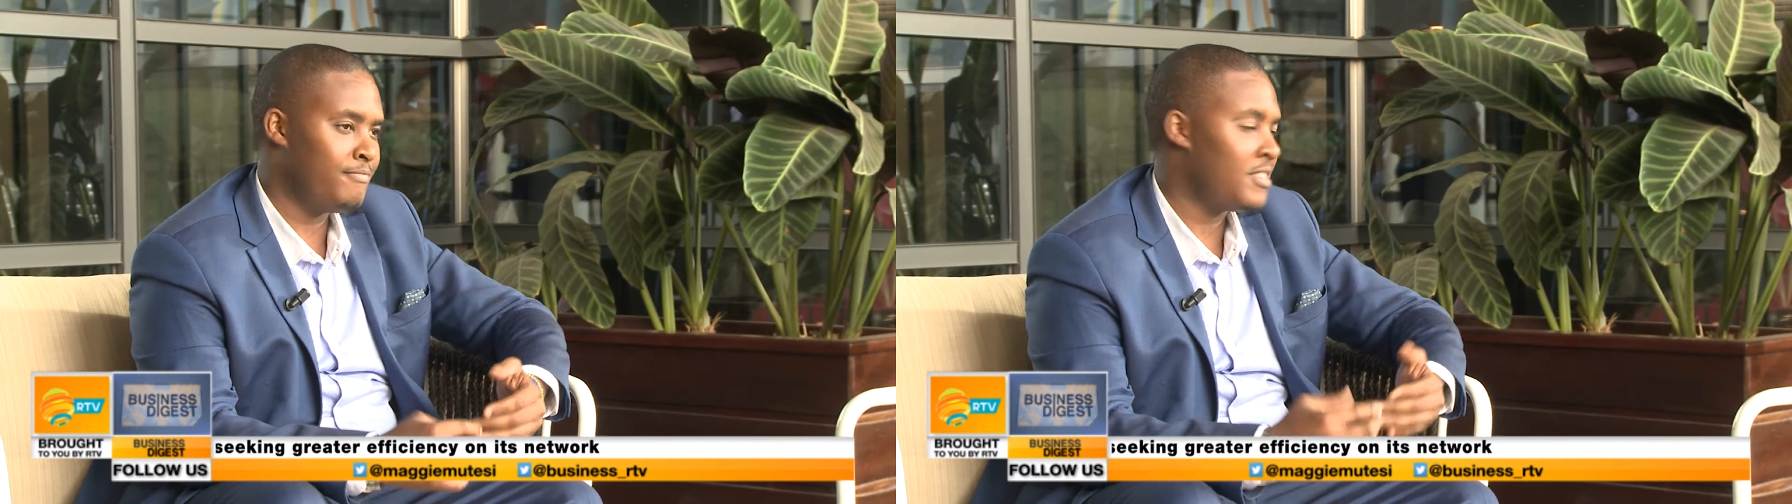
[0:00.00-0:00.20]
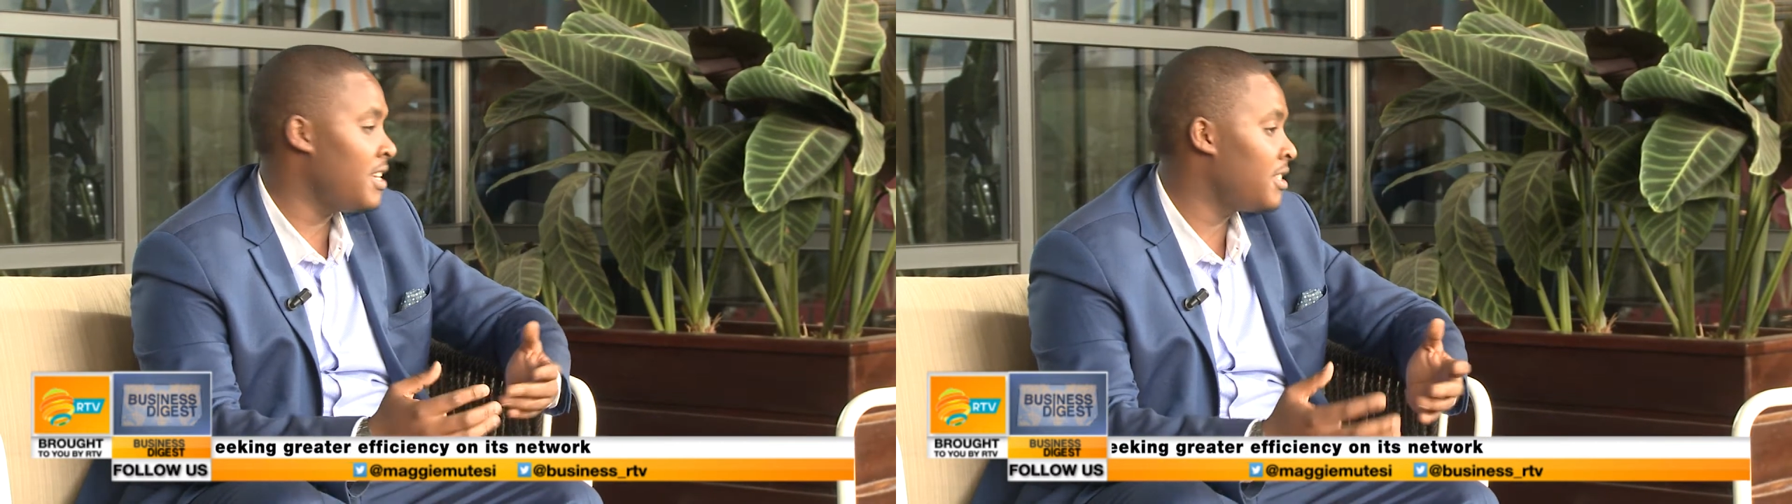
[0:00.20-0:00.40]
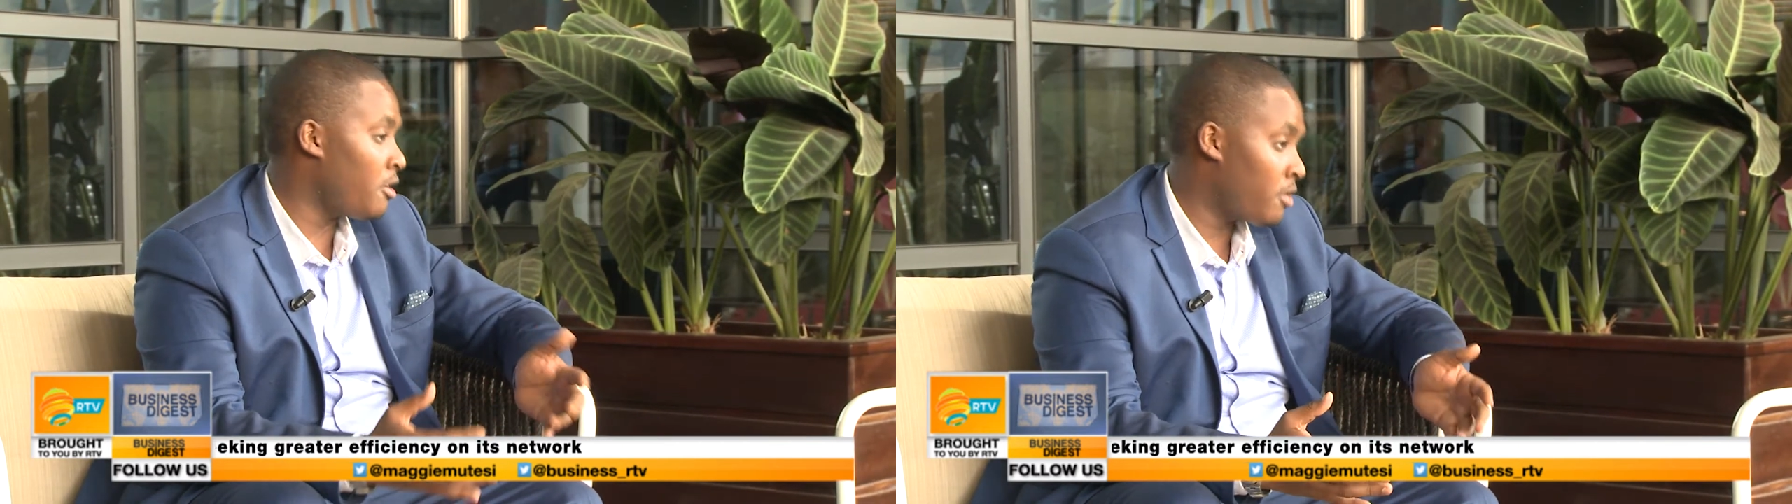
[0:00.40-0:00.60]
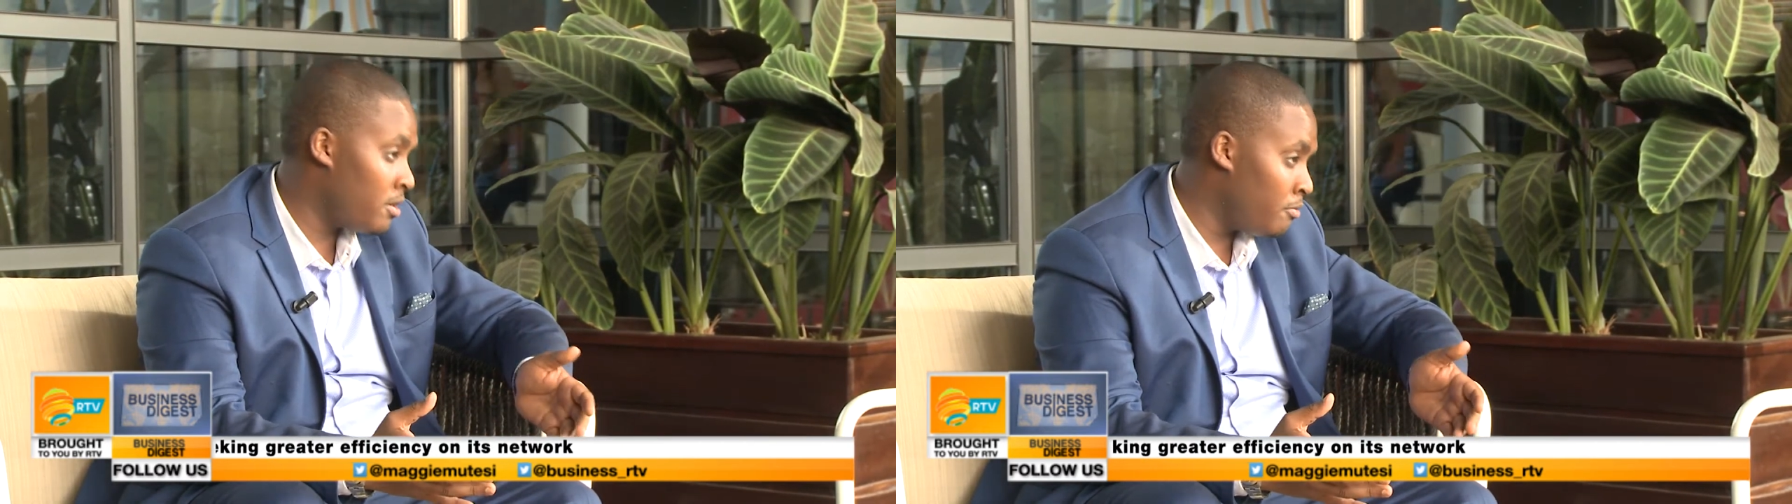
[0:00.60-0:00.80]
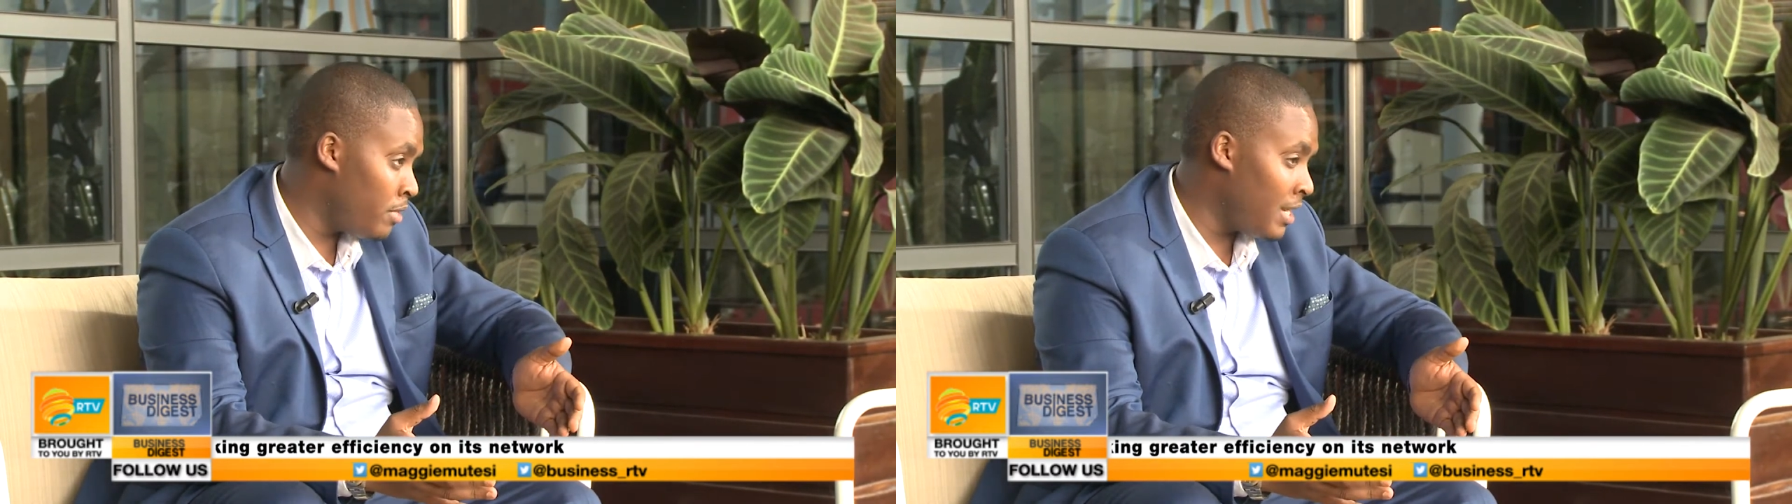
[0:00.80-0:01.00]
things are
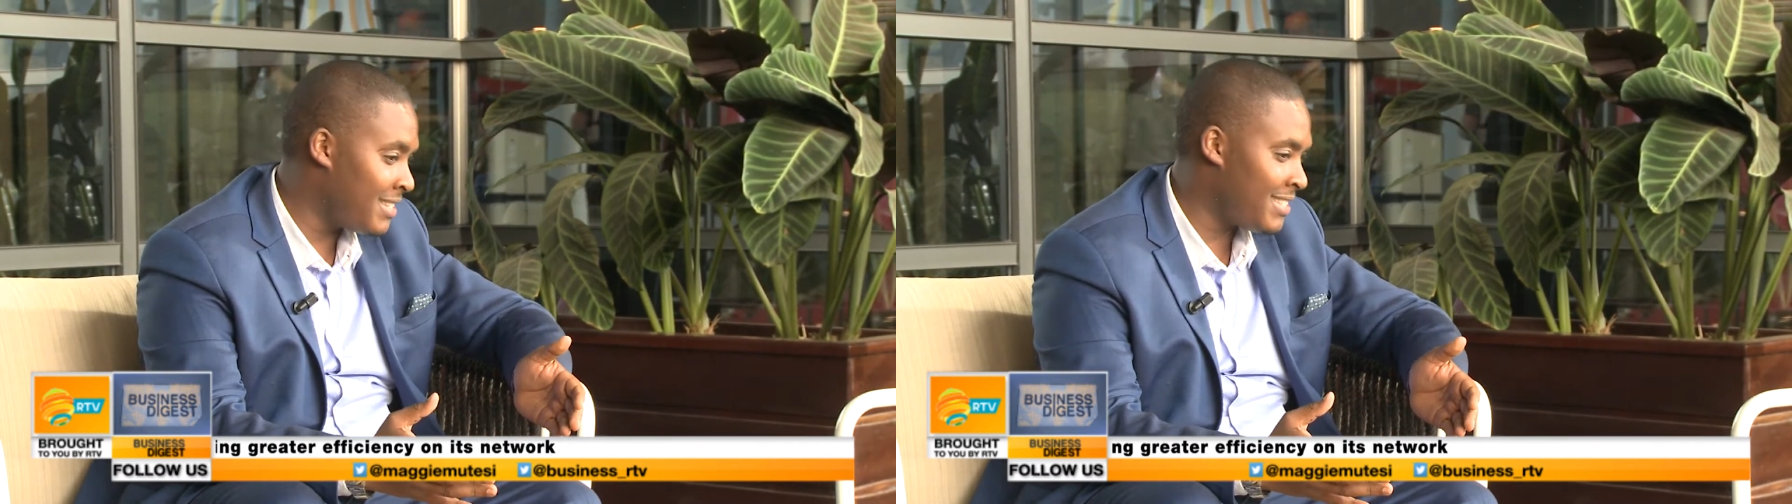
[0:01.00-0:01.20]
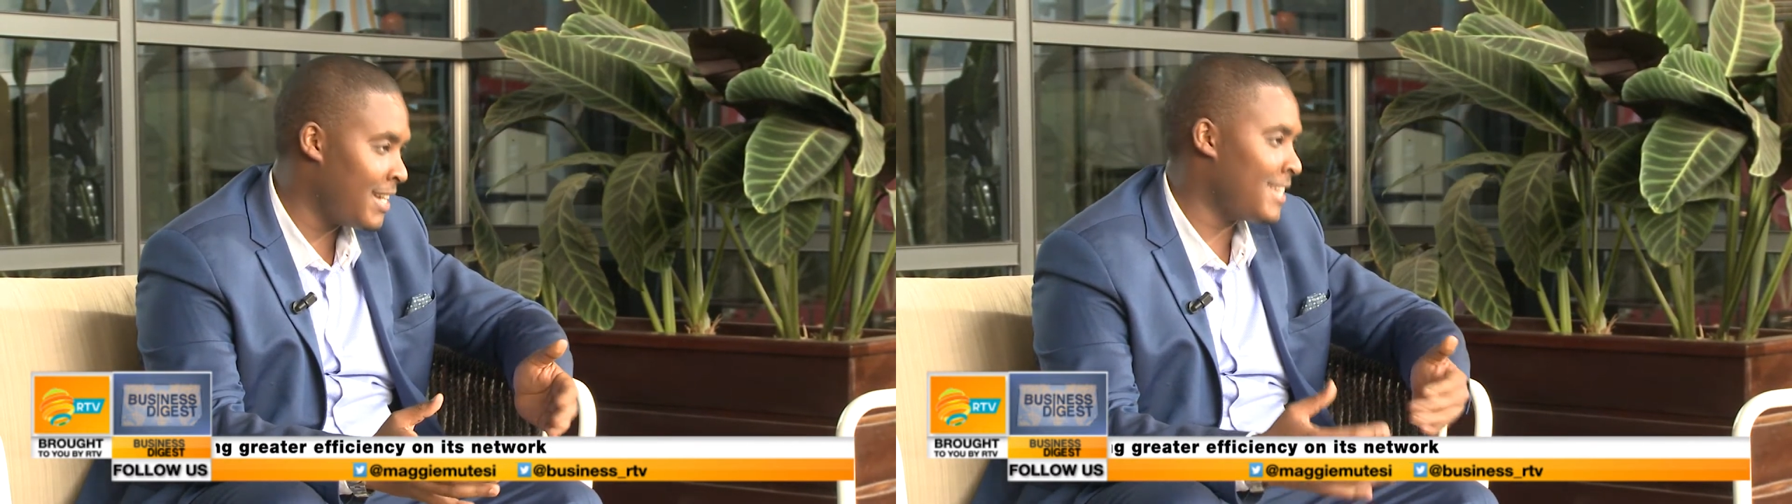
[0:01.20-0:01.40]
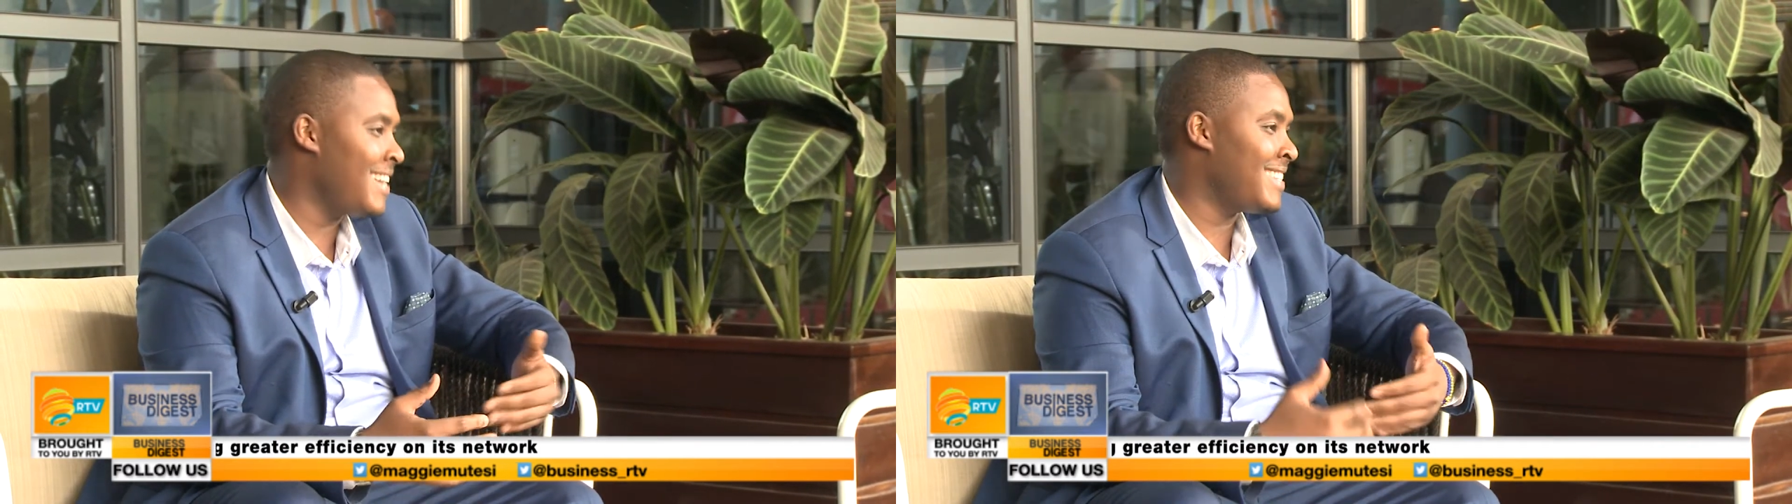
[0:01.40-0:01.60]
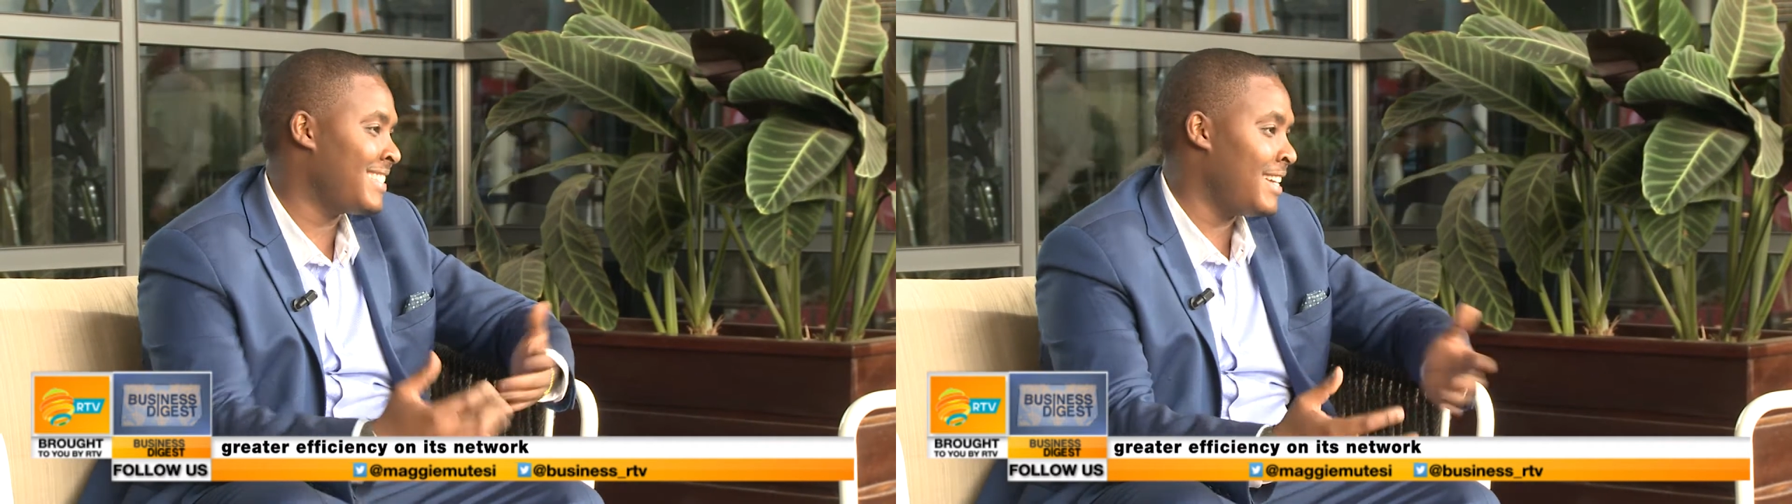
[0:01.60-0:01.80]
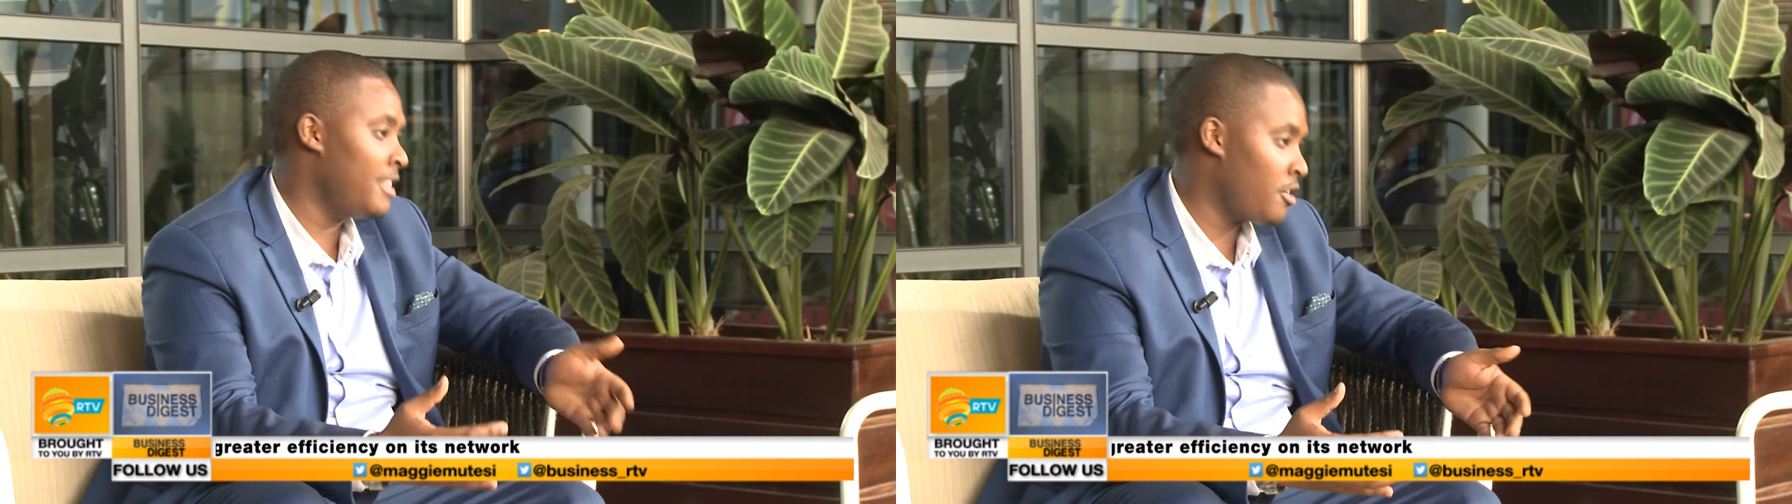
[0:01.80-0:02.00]
real estate
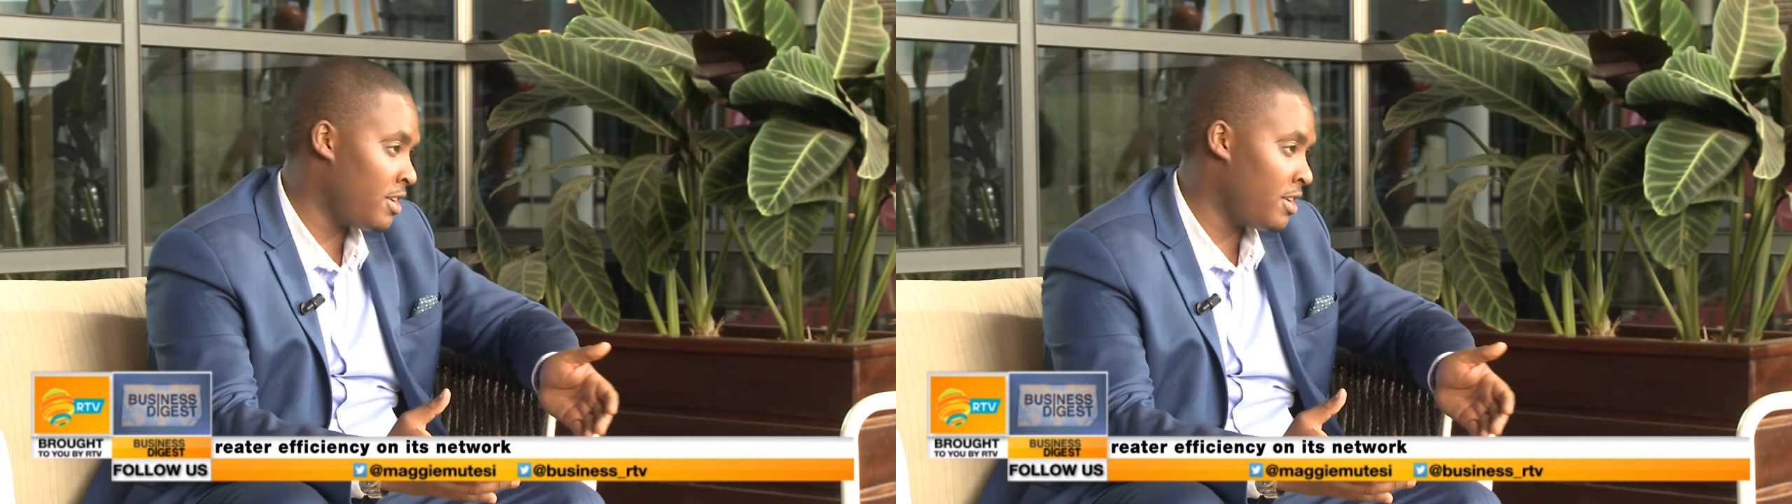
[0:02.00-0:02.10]
ascertain the